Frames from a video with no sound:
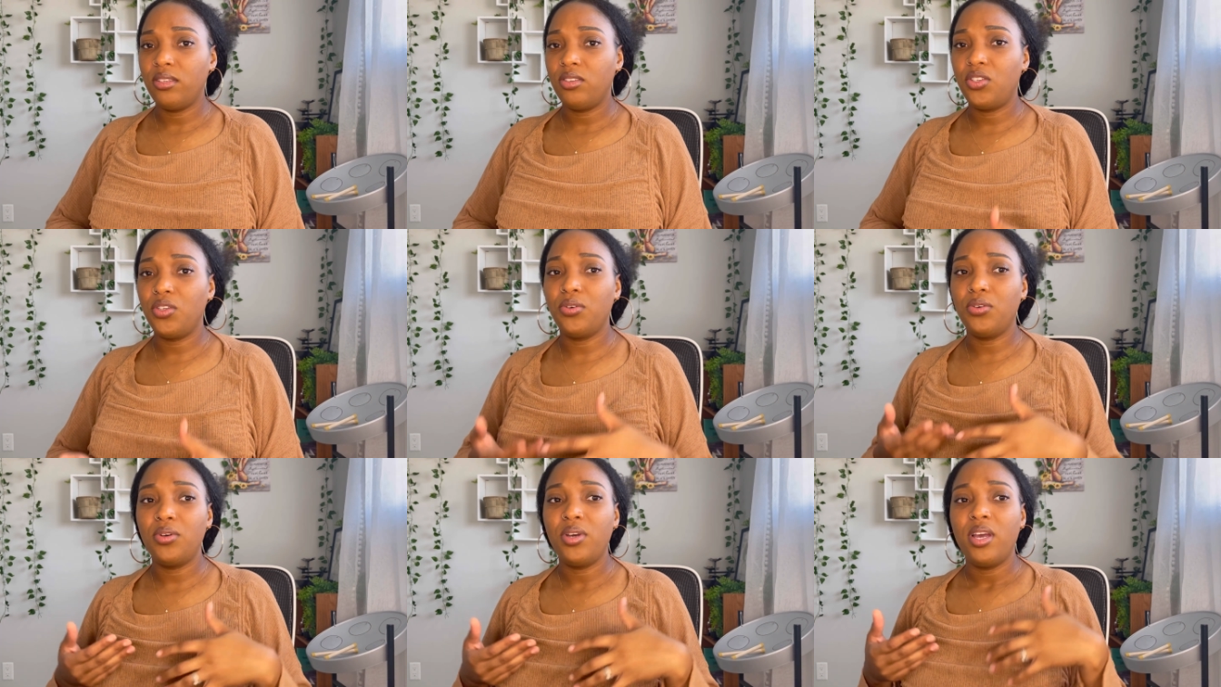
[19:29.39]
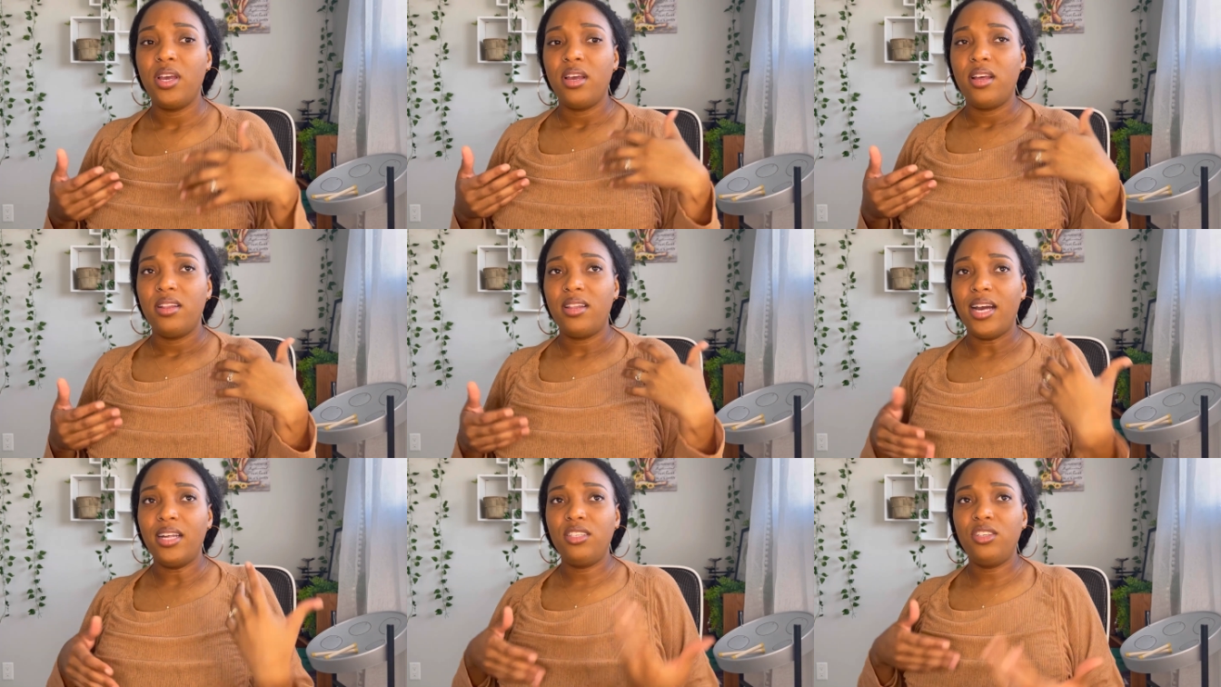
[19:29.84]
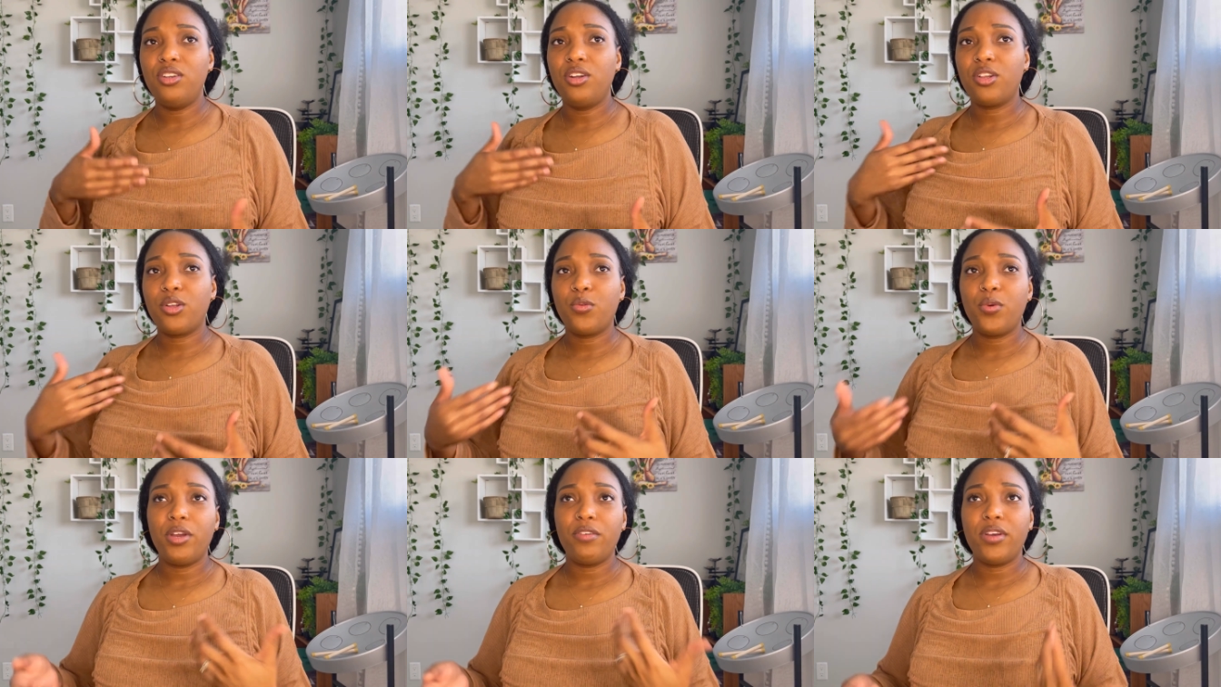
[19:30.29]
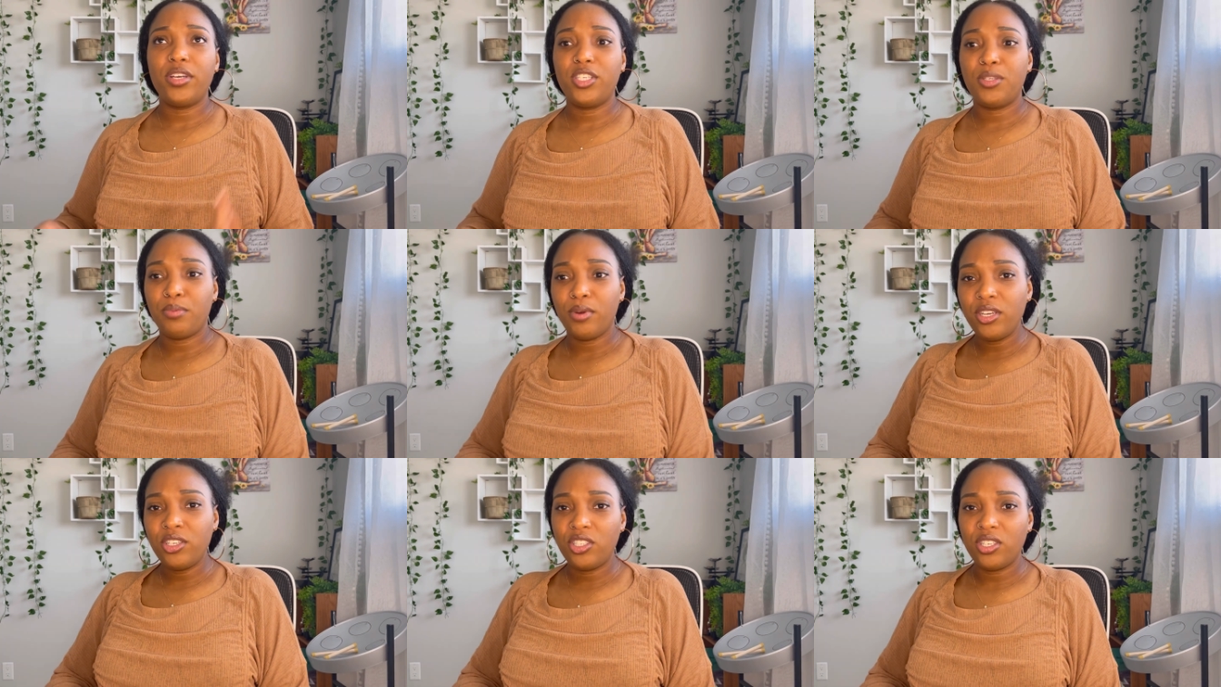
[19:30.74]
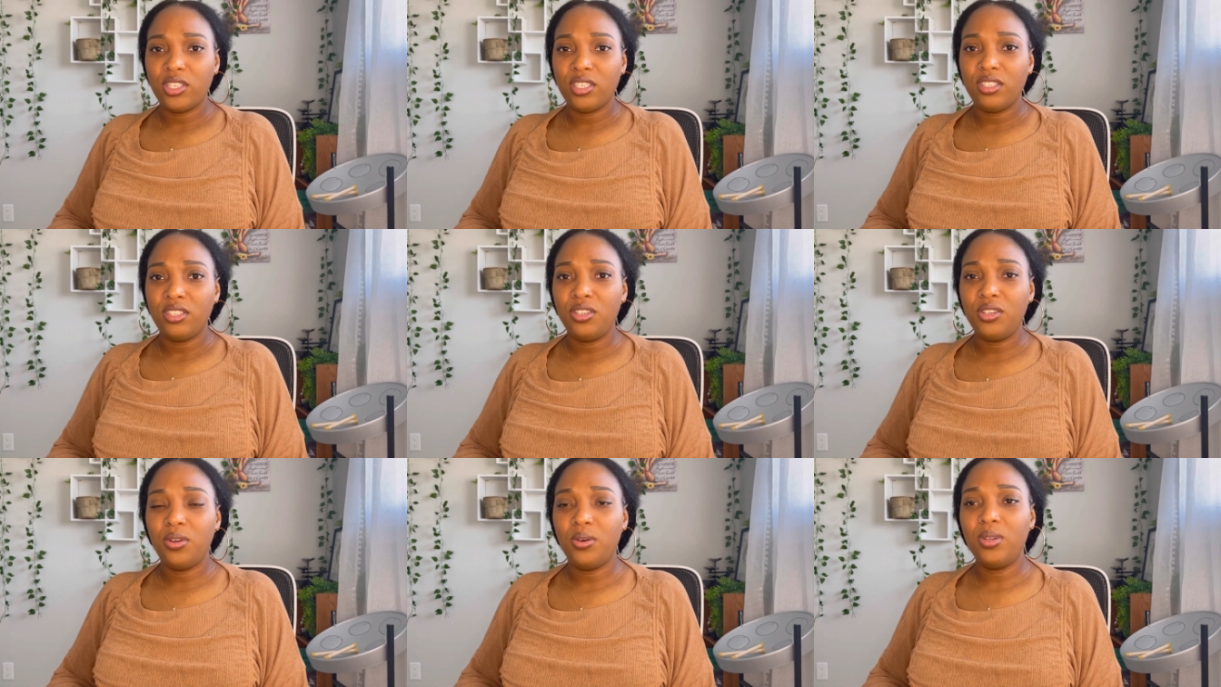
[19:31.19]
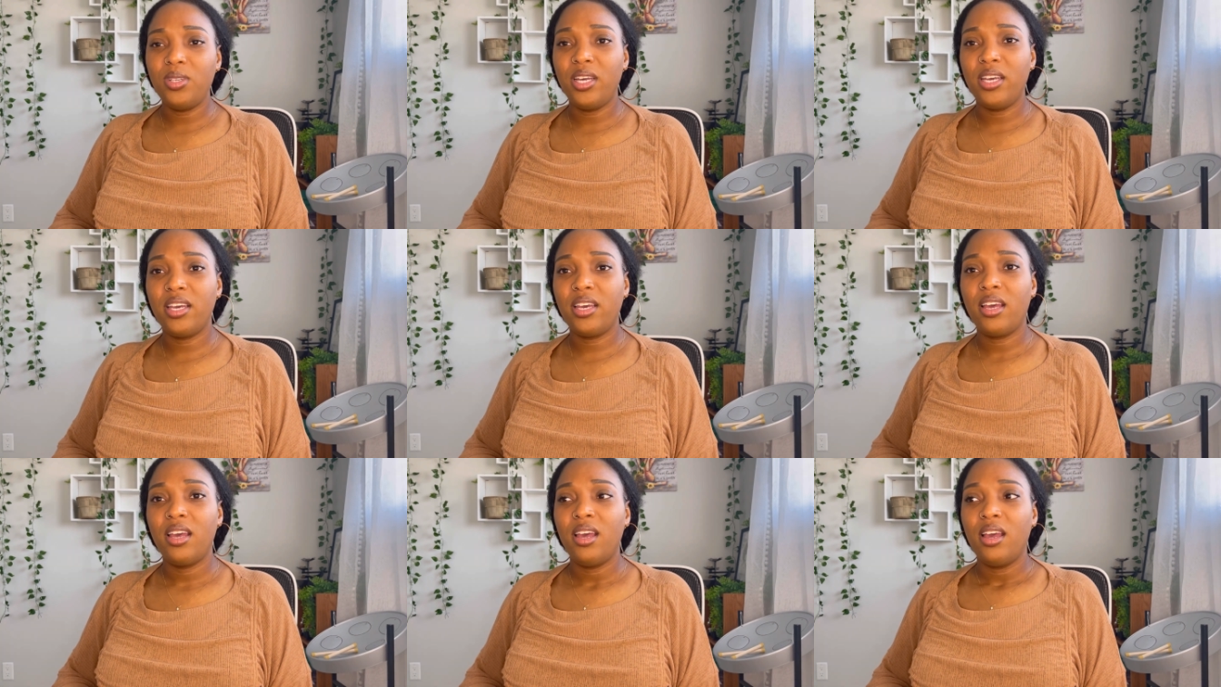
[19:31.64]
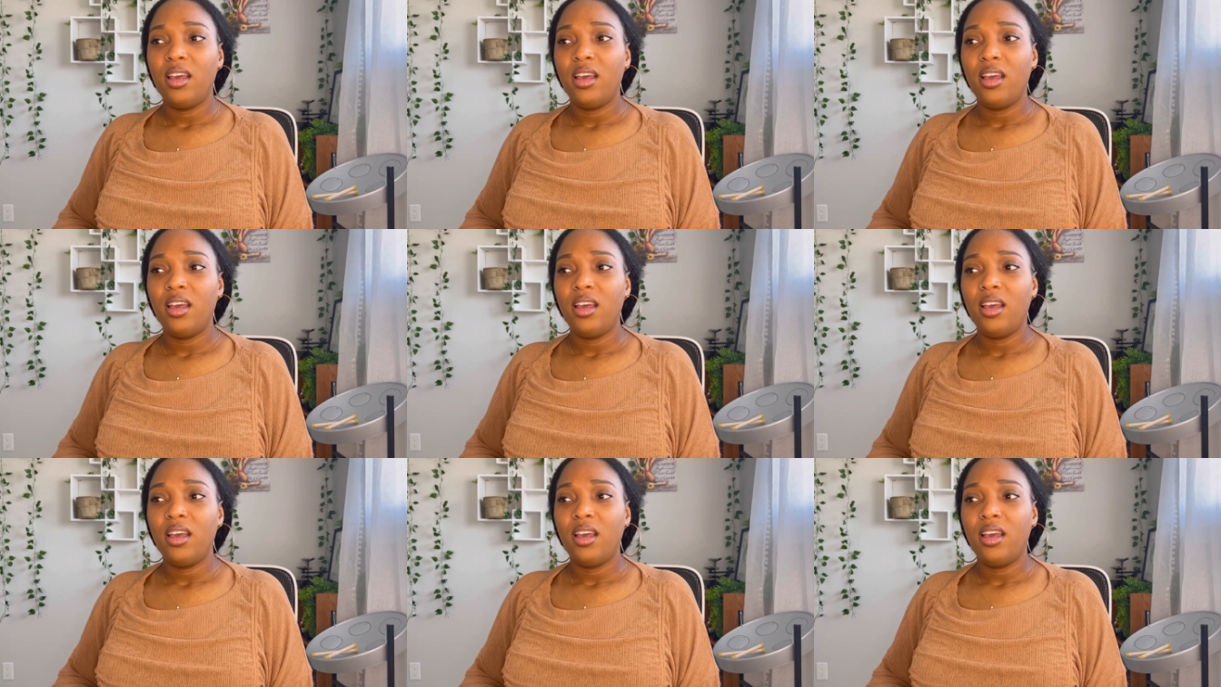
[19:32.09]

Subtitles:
So that's another way of expression, you know, like